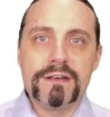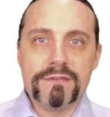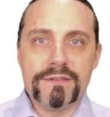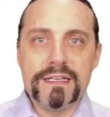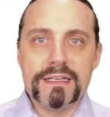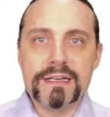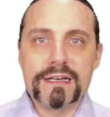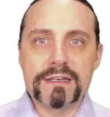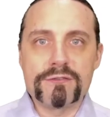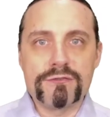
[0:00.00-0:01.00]
we
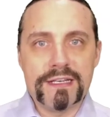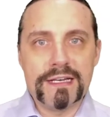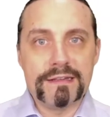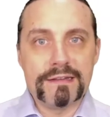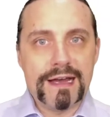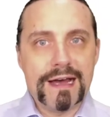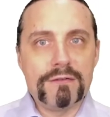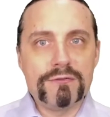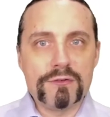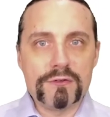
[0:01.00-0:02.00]
can create
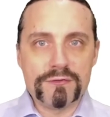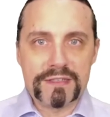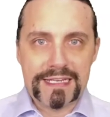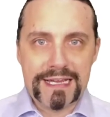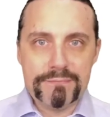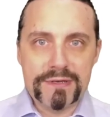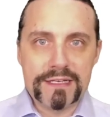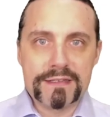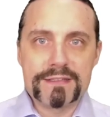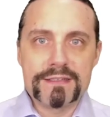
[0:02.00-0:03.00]
out of the
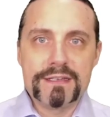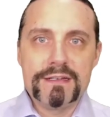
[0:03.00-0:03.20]
epics